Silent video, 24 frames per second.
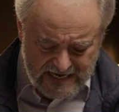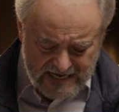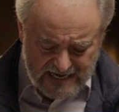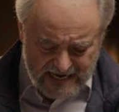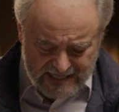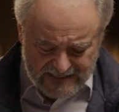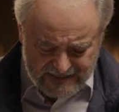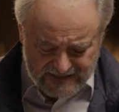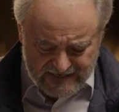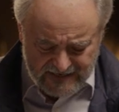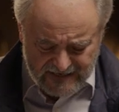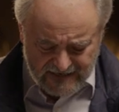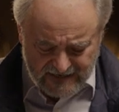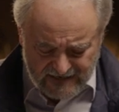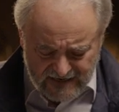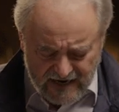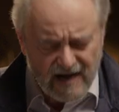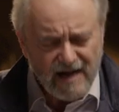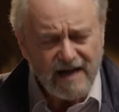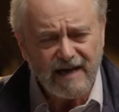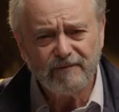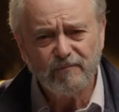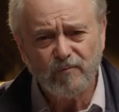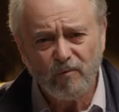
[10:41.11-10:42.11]
I think
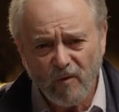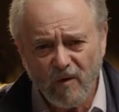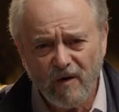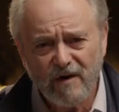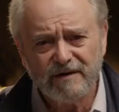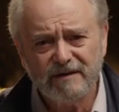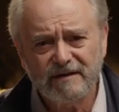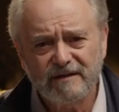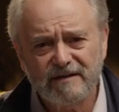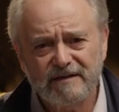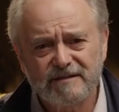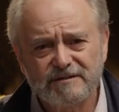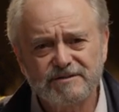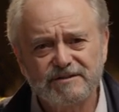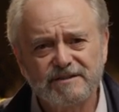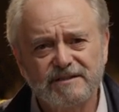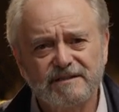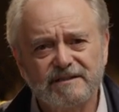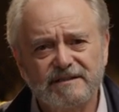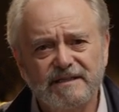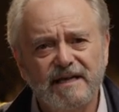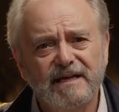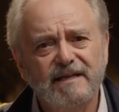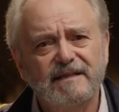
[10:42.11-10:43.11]
God wanted us
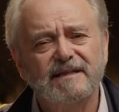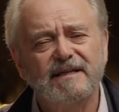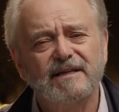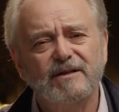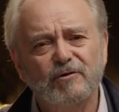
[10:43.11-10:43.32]
to take the